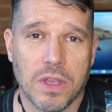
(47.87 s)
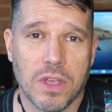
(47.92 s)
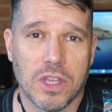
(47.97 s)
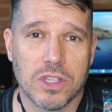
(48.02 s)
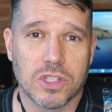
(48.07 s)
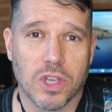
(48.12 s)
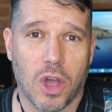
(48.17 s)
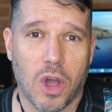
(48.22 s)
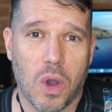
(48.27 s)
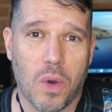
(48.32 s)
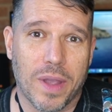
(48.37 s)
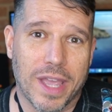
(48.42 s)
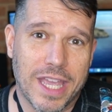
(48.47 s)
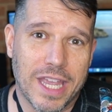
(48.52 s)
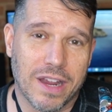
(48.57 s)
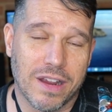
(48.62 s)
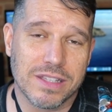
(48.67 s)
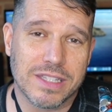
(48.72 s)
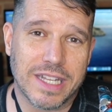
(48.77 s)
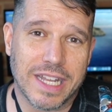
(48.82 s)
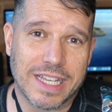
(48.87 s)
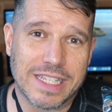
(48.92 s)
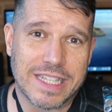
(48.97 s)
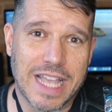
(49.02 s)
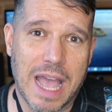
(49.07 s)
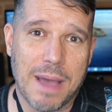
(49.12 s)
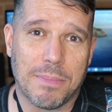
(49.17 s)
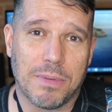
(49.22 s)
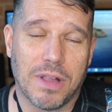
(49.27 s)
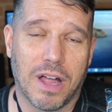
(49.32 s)
So here's an
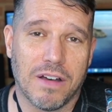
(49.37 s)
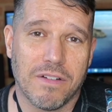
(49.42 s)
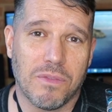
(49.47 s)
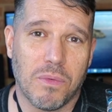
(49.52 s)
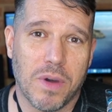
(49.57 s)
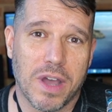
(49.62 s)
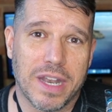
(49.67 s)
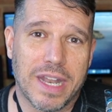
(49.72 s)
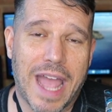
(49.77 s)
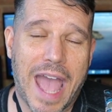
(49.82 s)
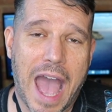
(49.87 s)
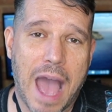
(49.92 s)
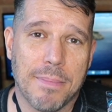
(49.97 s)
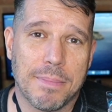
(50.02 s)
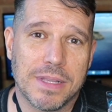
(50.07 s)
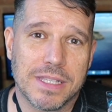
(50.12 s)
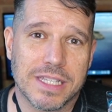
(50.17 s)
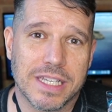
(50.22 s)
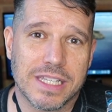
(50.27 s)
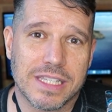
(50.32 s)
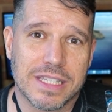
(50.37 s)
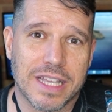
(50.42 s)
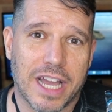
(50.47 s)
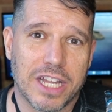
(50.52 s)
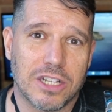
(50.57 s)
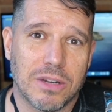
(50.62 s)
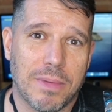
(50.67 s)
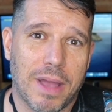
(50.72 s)
example of what happens inside your